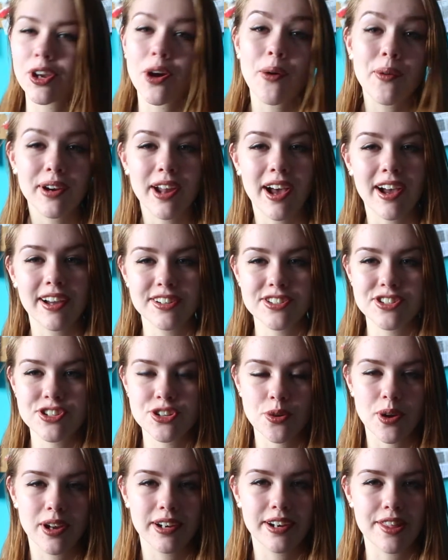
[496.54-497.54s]
Going on
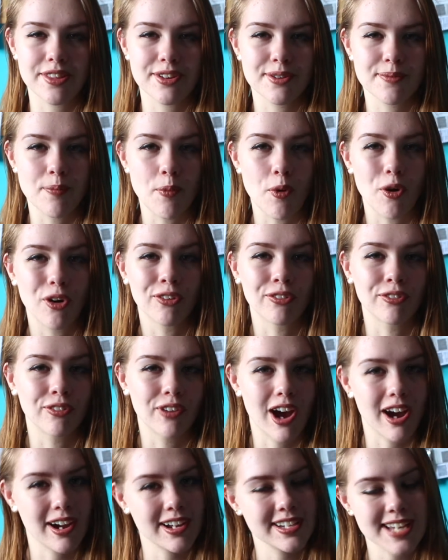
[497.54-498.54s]
to another more
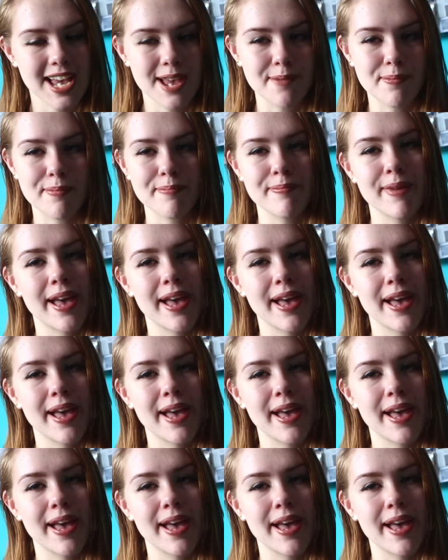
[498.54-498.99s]
rock type